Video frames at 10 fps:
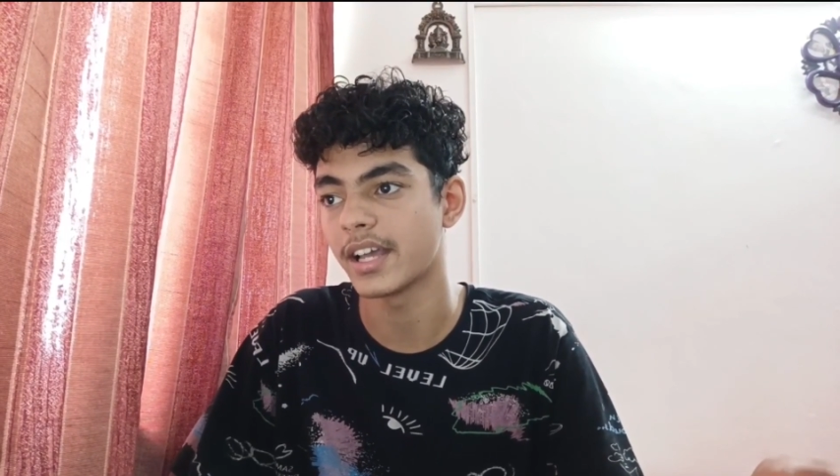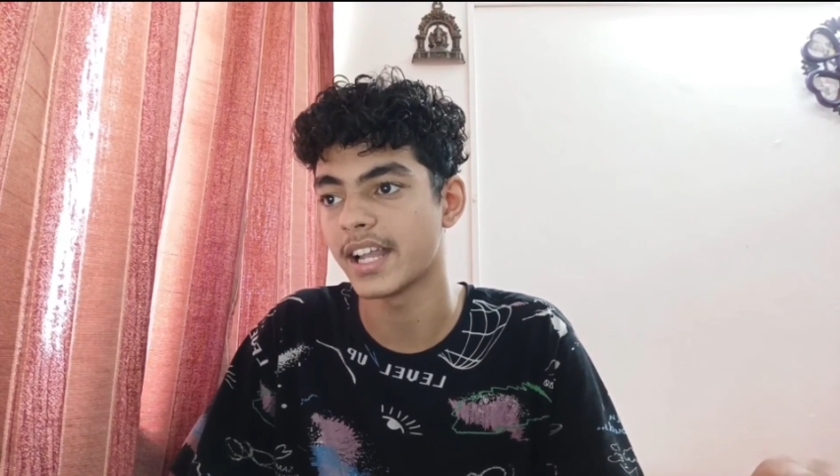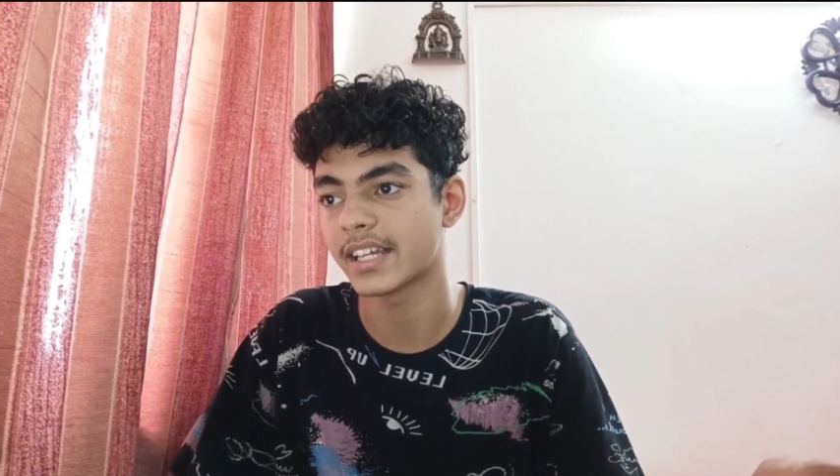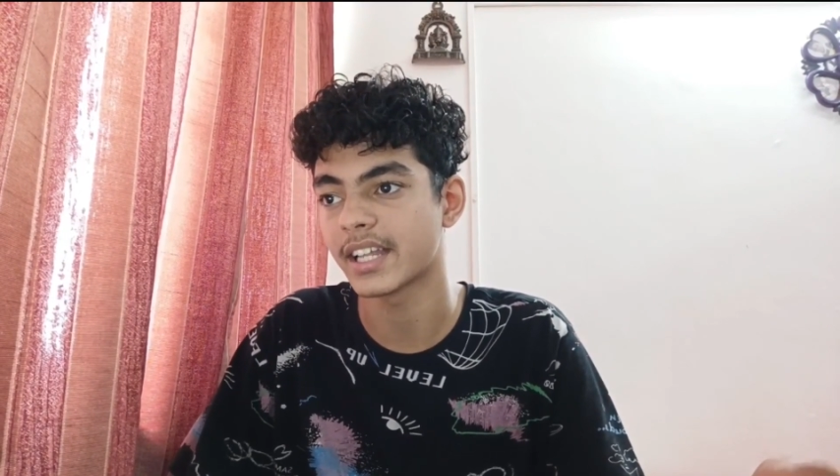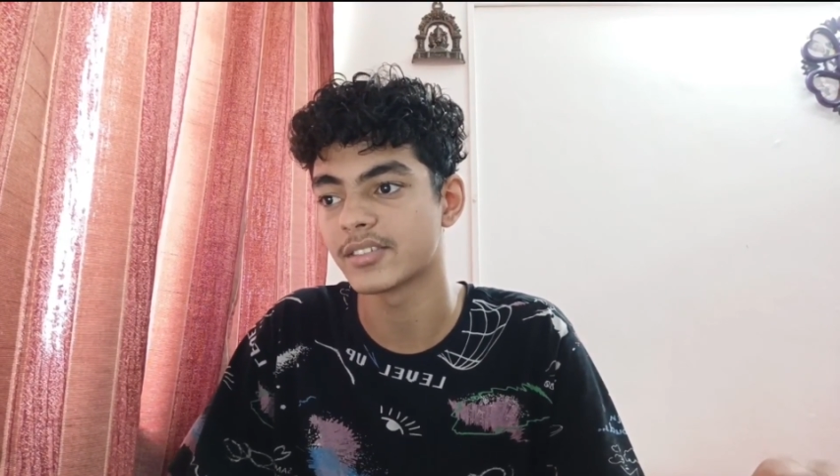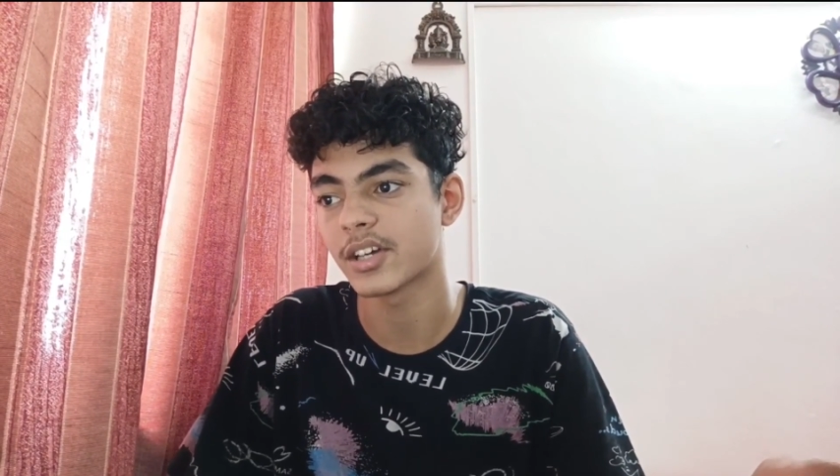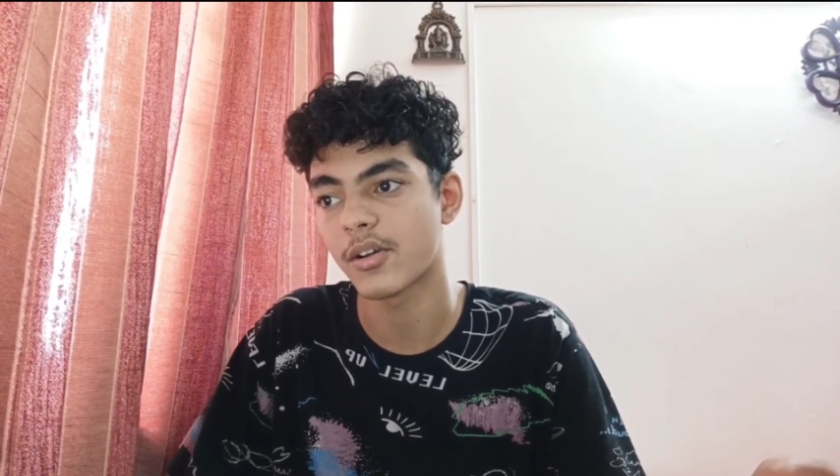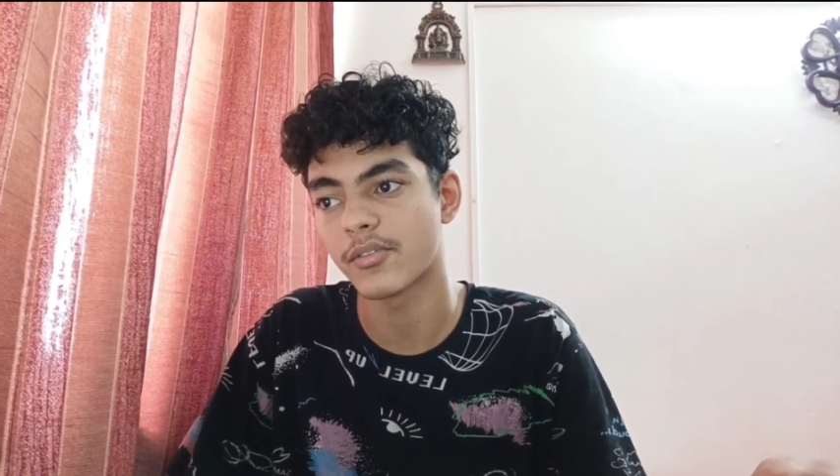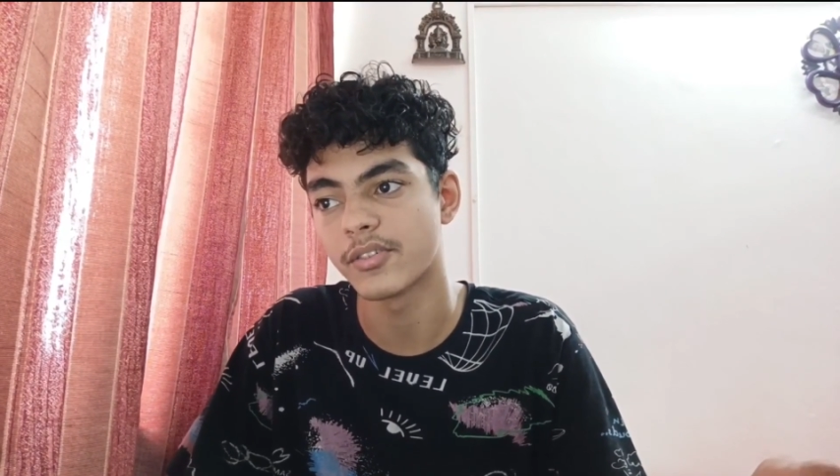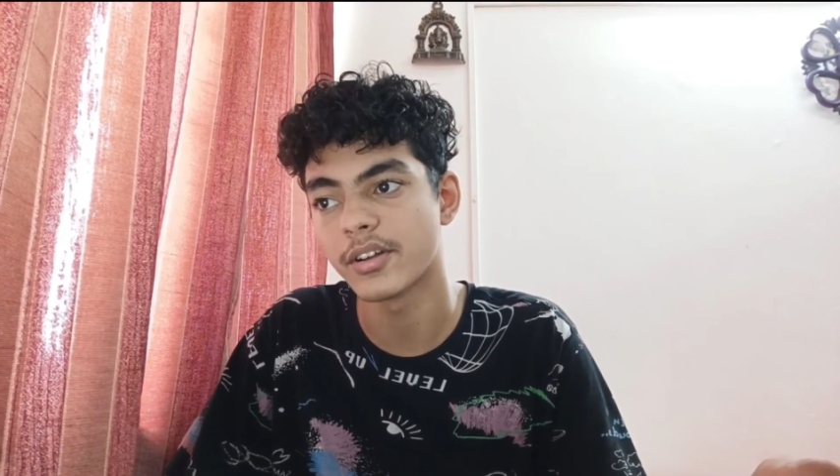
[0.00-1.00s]
electives
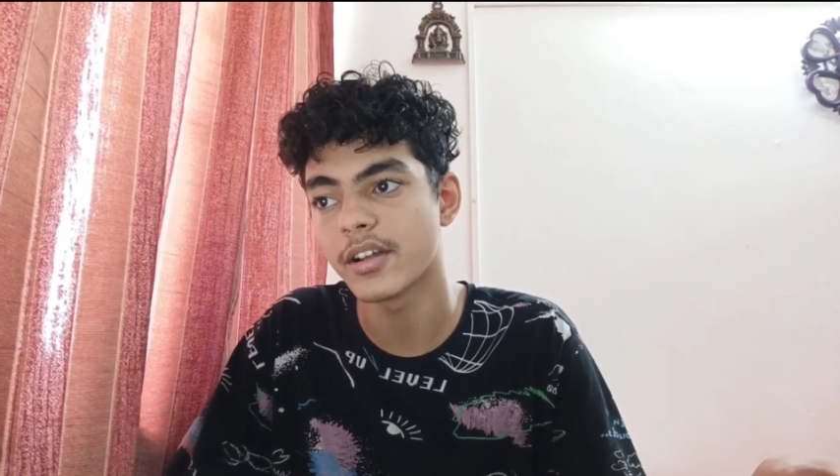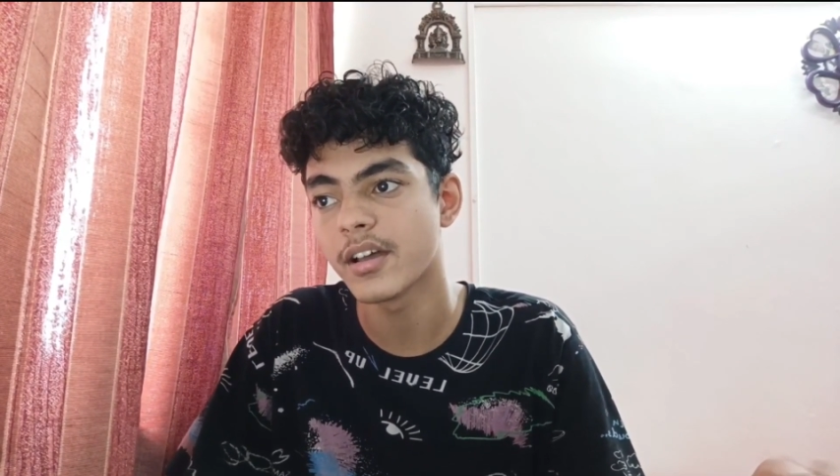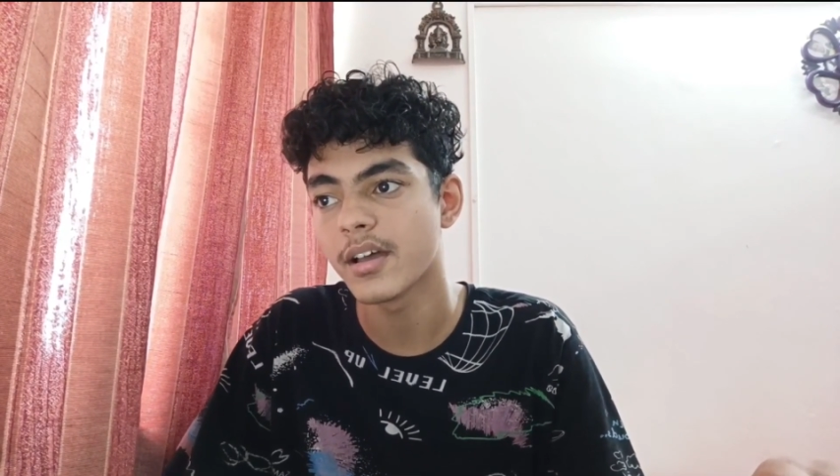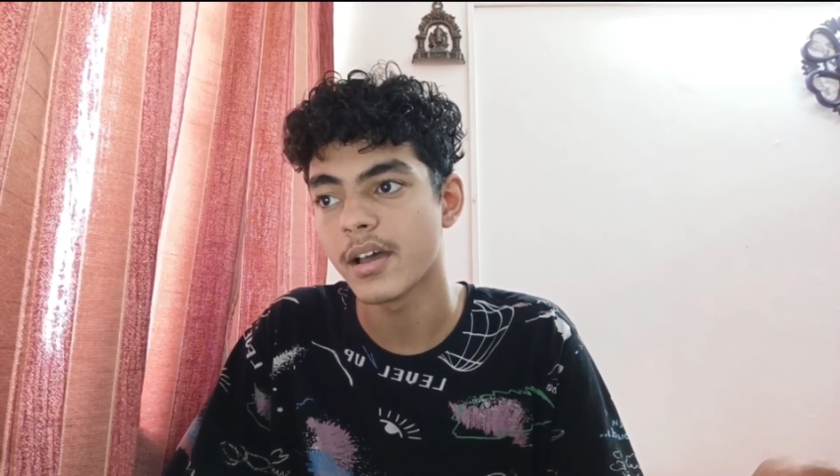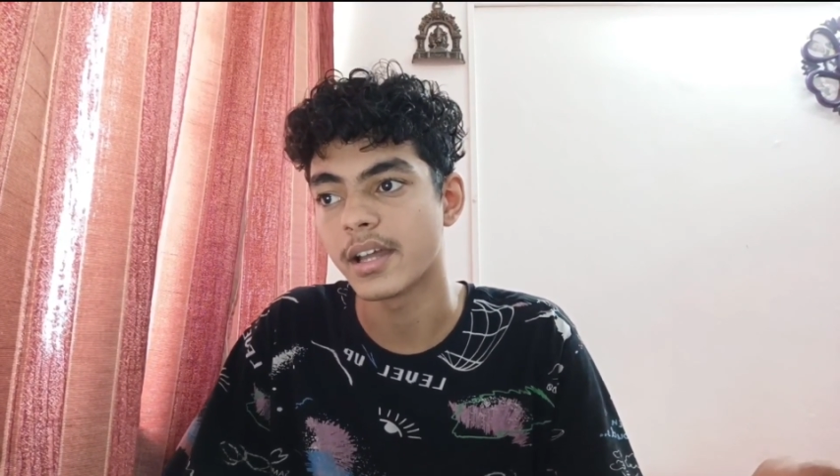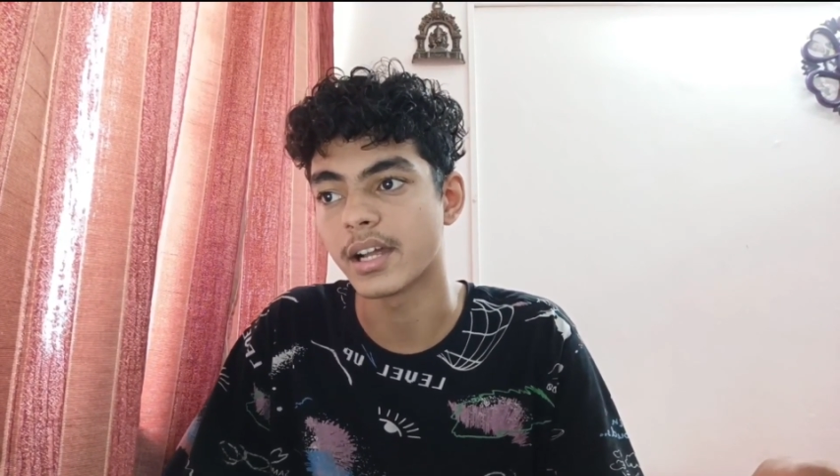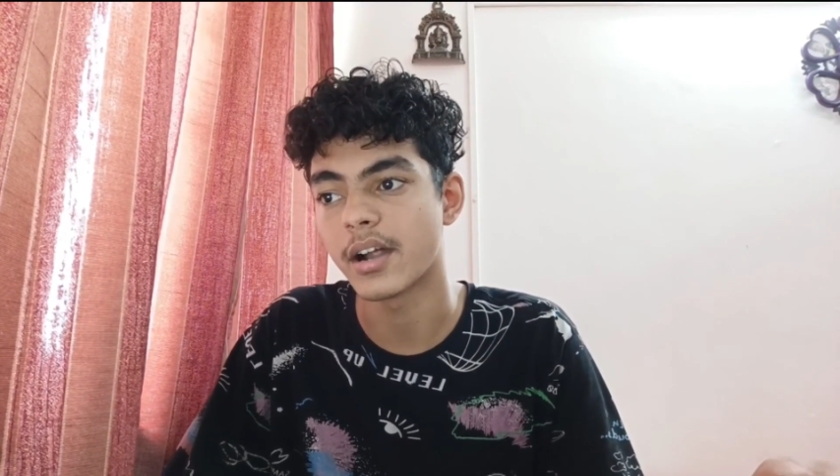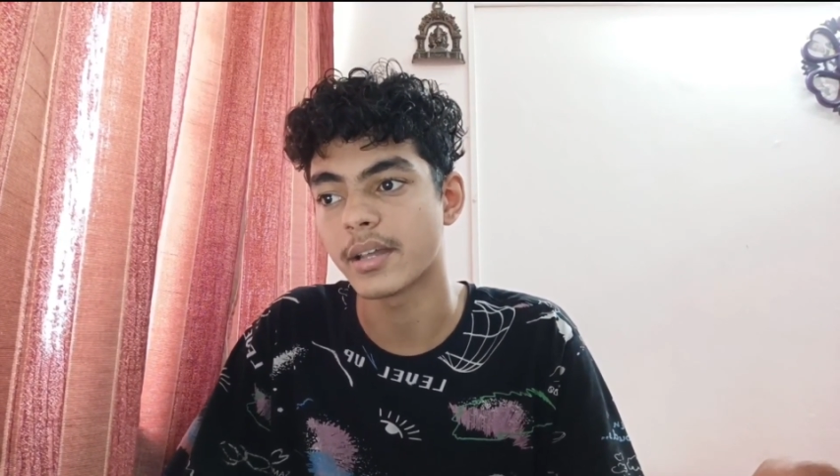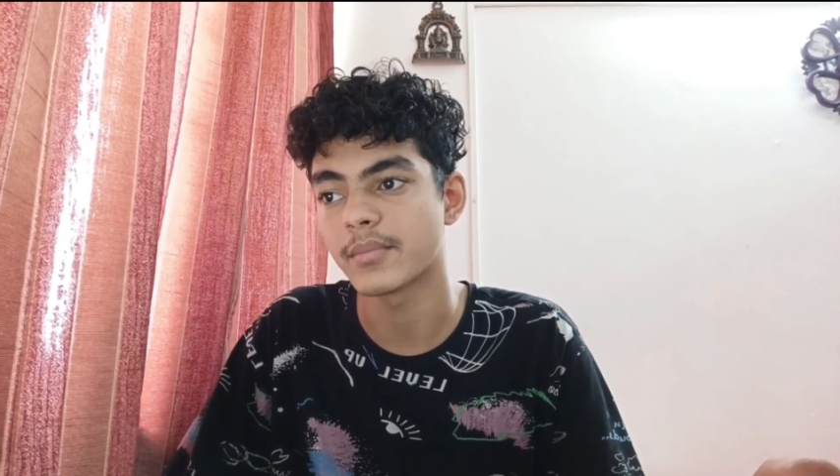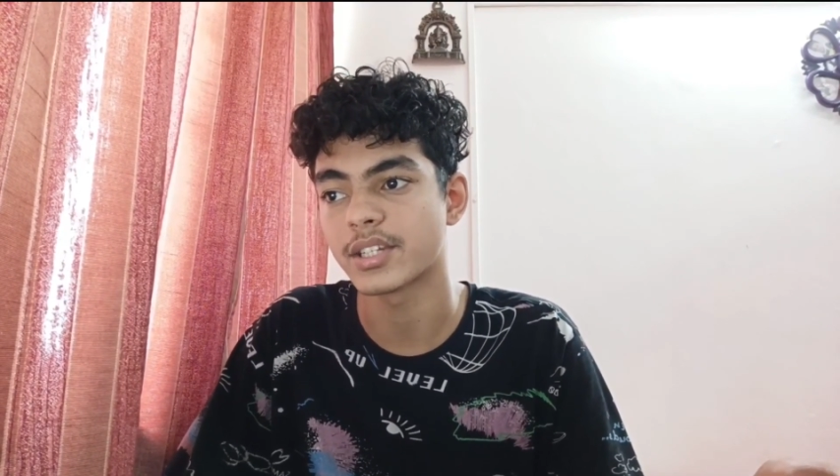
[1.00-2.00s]
are offered regarding